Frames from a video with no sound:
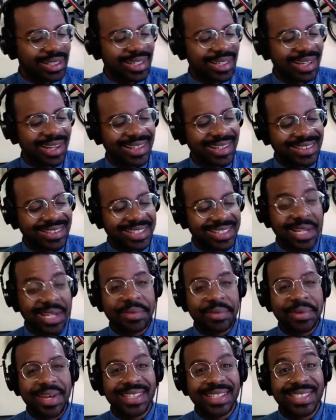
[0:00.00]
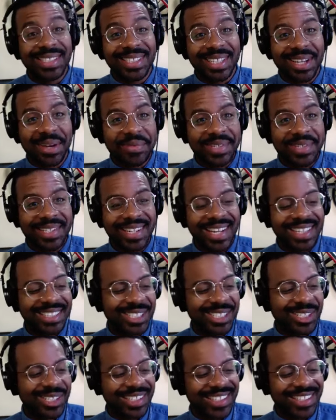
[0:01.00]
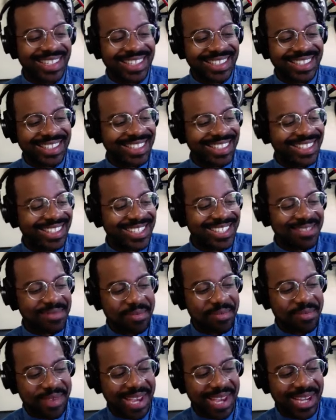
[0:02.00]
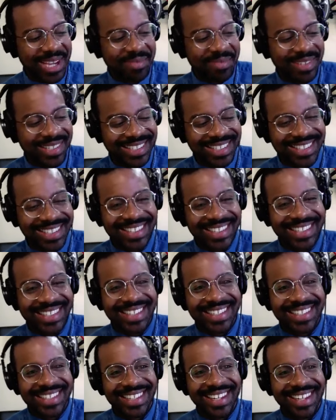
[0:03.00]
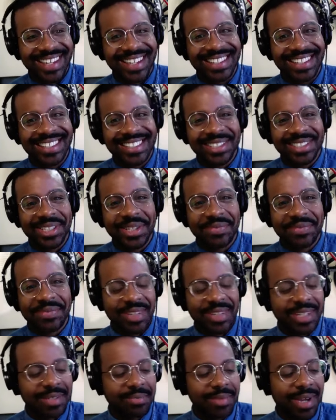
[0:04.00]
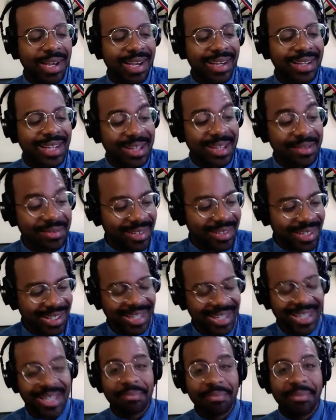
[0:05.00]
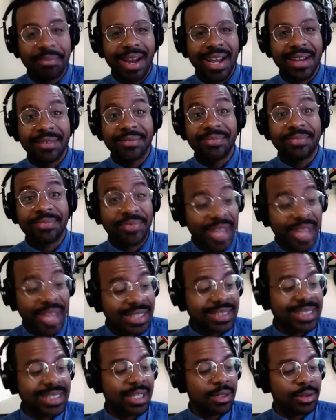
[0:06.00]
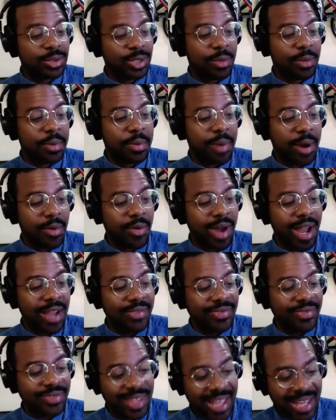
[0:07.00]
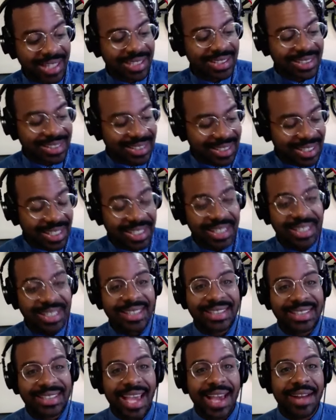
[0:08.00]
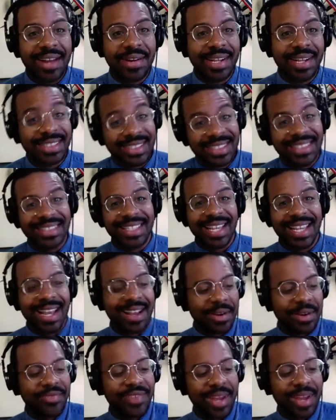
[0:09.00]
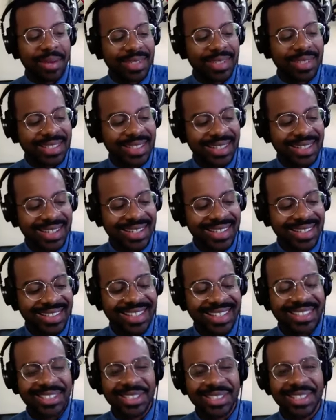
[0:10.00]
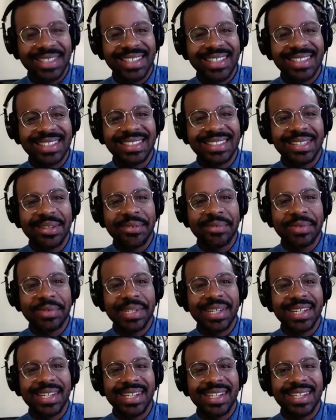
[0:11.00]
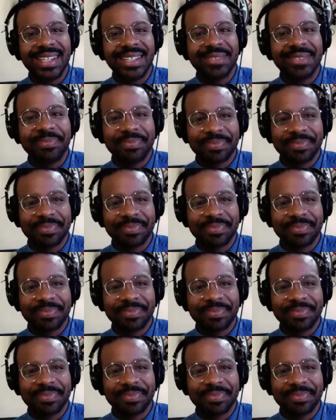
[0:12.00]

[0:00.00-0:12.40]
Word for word: uh, telling me I should come to Nigeria next year. He's been begging me to. Uh, he's a good friend of mine, and my fiance, who's gonna be my wife next Saturday, she's at her family's uh, Nigerian, so we uh,